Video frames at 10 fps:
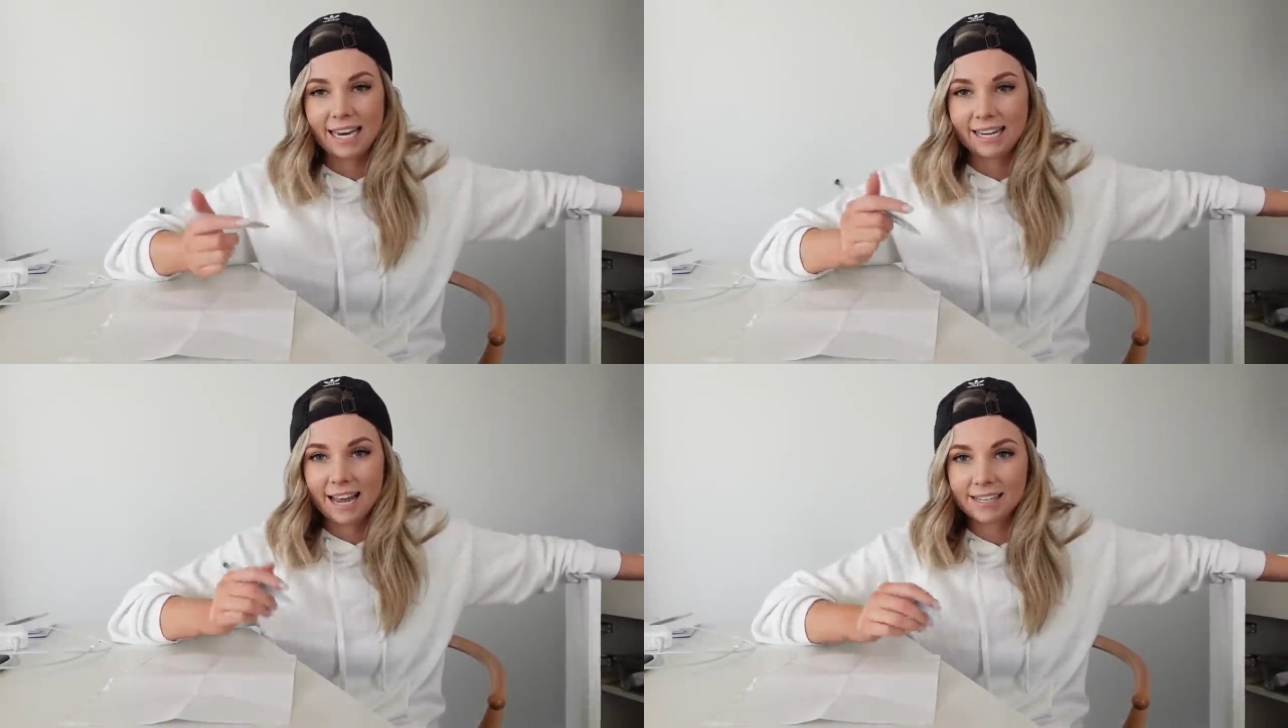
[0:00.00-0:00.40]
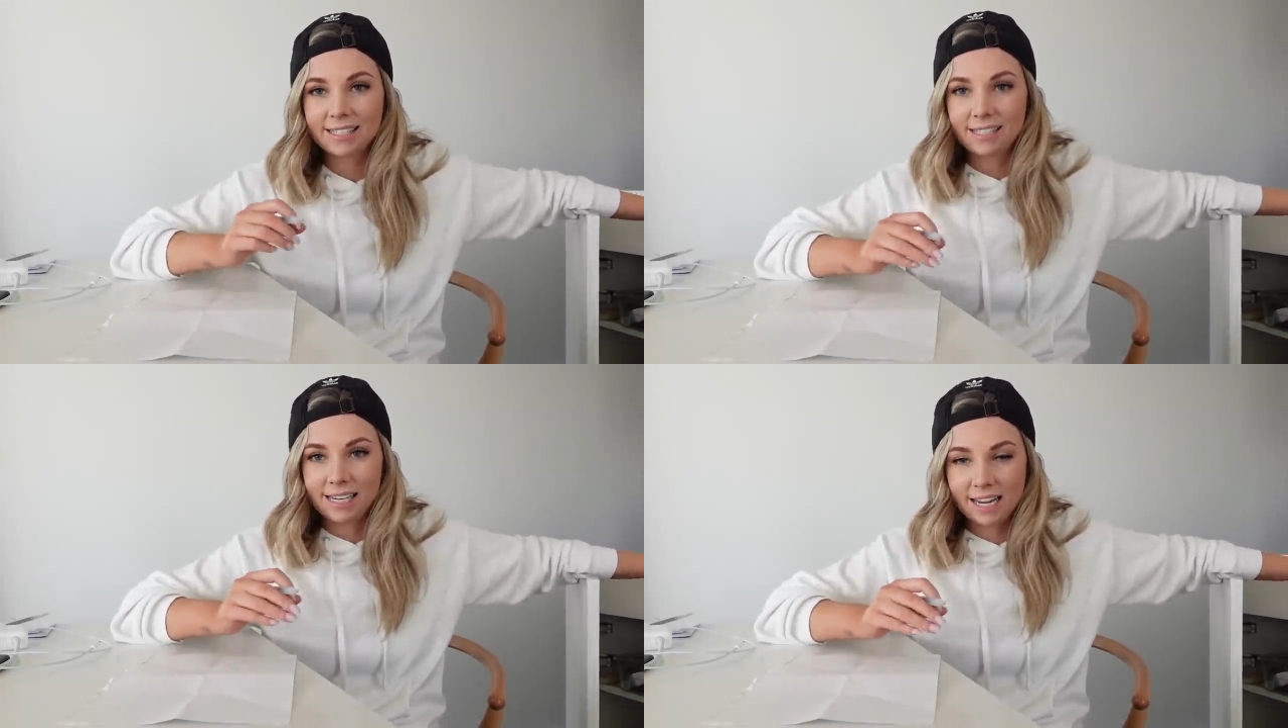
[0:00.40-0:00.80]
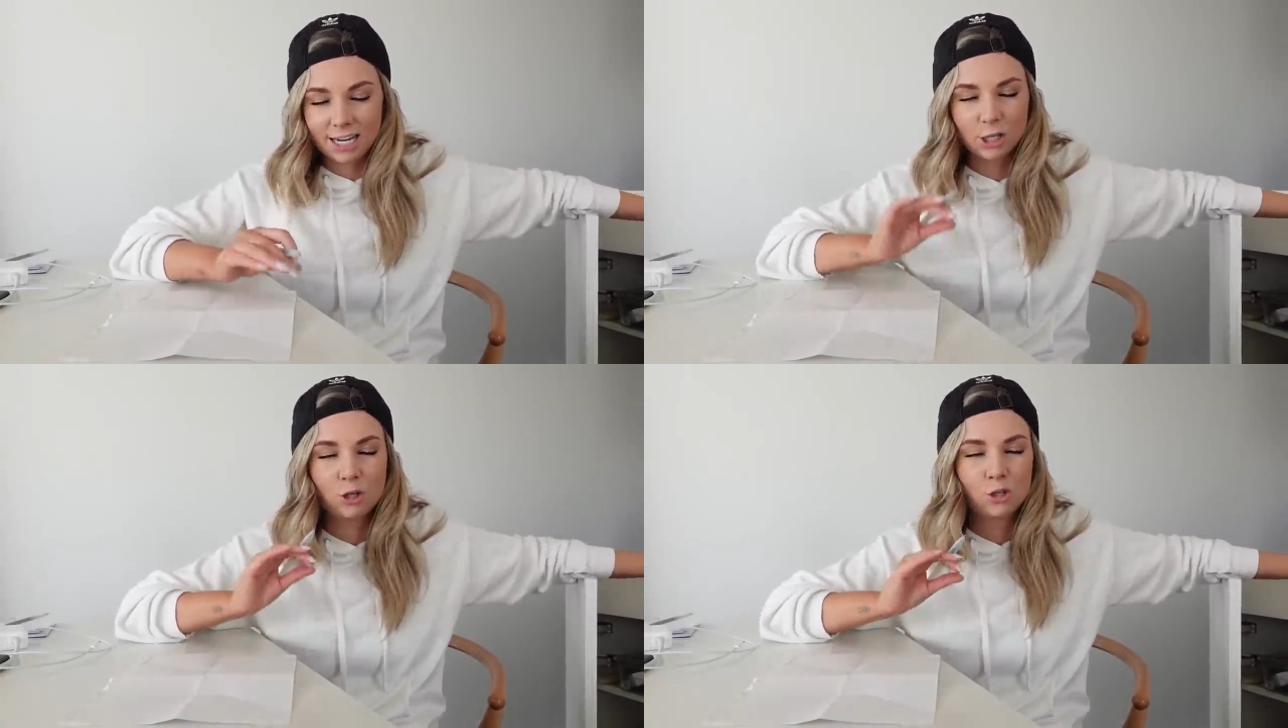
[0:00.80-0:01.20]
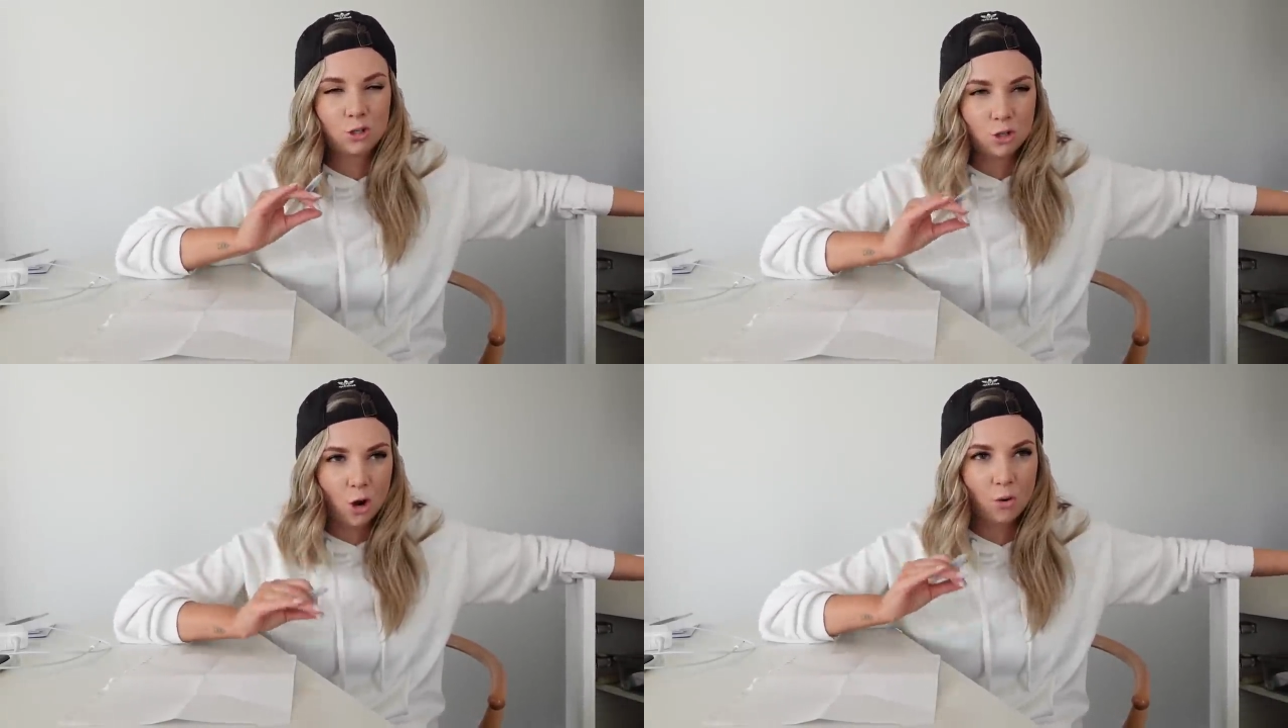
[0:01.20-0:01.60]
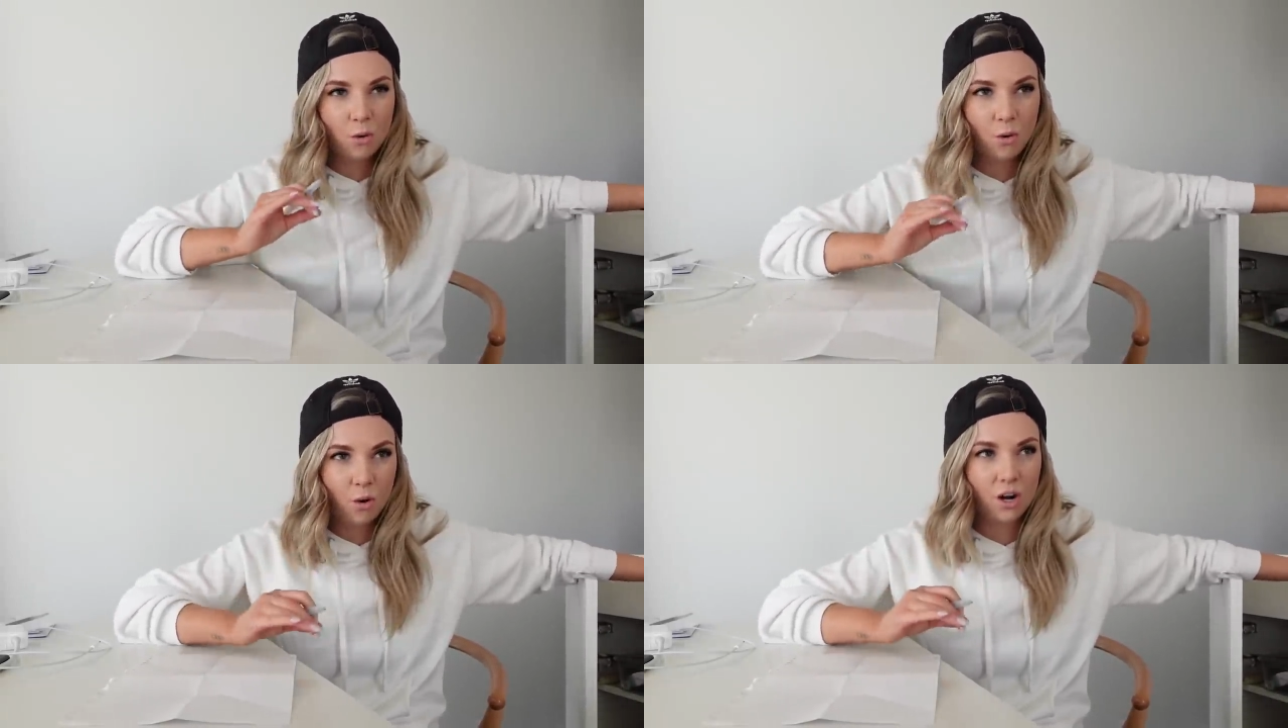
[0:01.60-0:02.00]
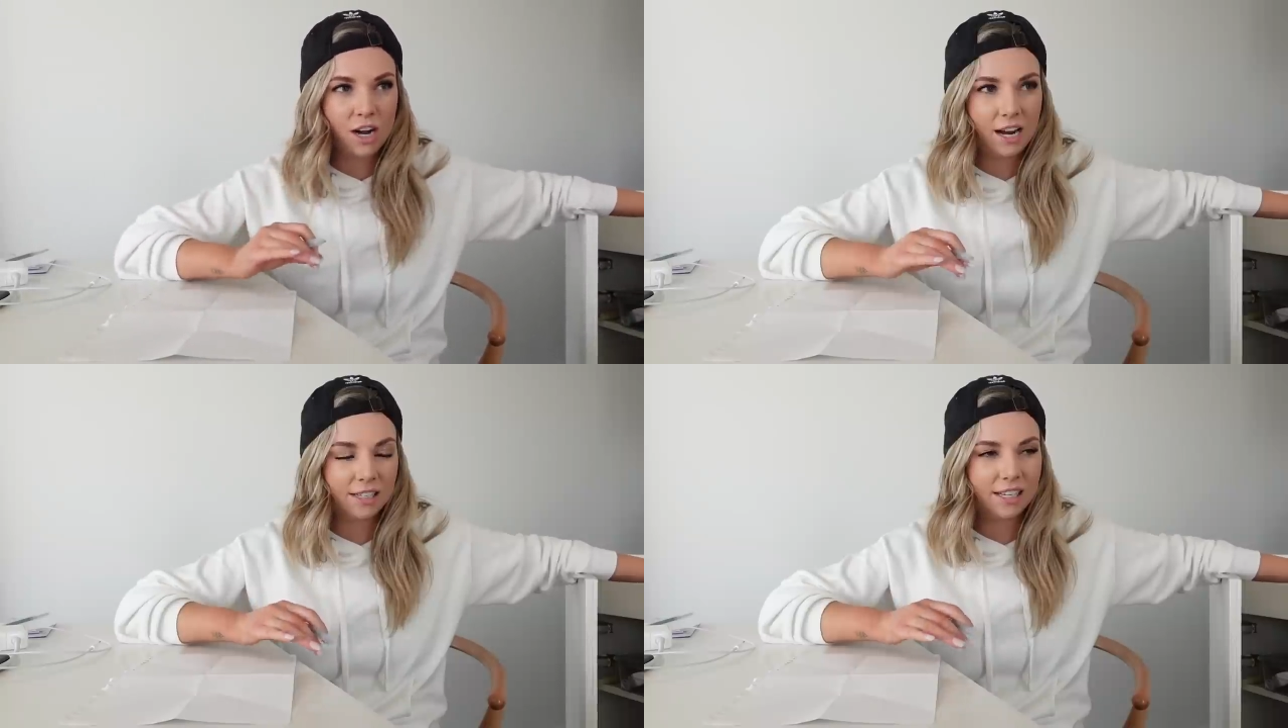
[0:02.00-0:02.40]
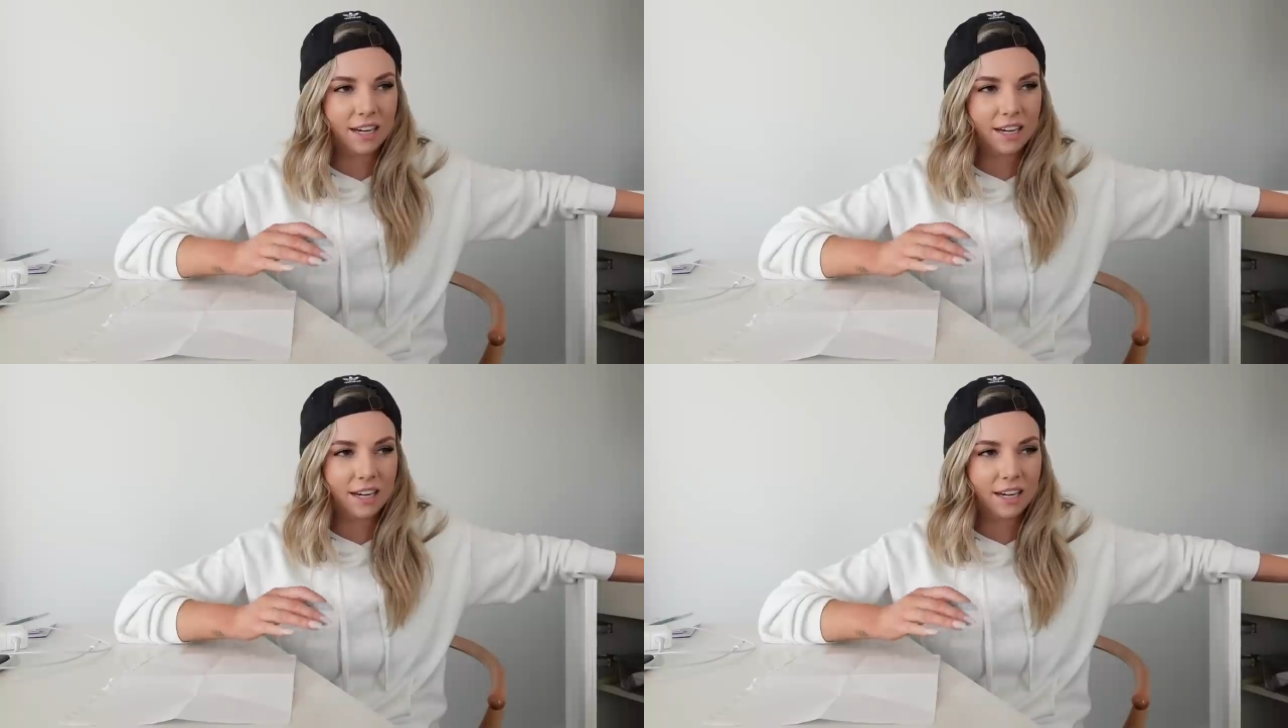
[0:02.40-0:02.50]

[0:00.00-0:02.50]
and it has stayed so organized.